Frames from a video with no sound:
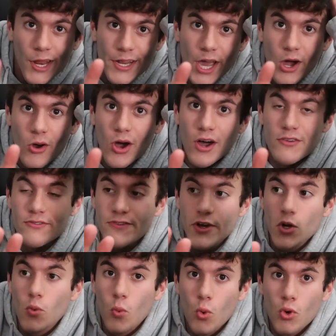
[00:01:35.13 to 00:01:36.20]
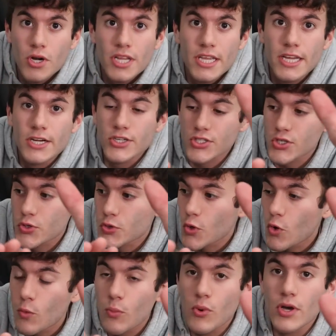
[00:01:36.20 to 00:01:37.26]
And now a fair warning here so
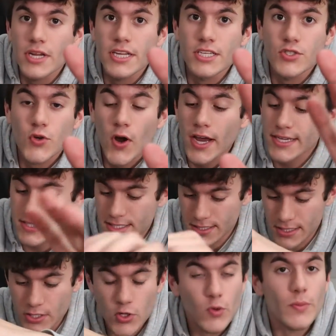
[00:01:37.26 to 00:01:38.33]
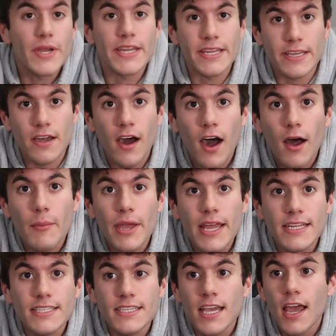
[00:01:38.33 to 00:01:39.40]
nobody tries to kill me in the
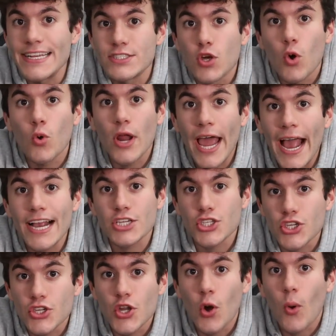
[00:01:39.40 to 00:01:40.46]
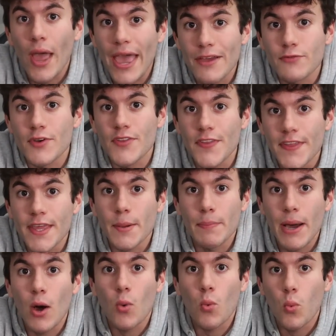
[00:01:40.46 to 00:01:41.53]
comments. I don't actually know everything
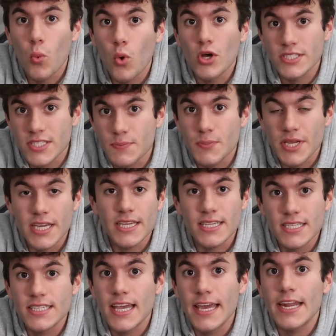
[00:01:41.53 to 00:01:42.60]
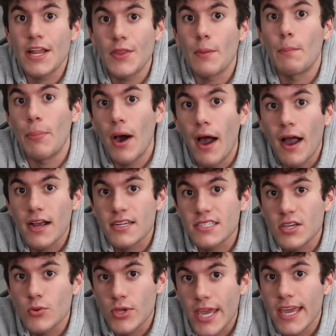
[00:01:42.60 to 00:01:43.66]
about what's being said on the
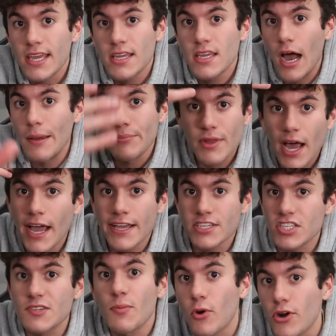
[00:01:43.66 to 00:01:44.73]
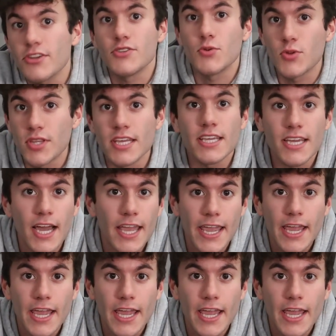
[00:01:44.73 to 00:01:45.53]
box, okay? I'm not as smart as you think I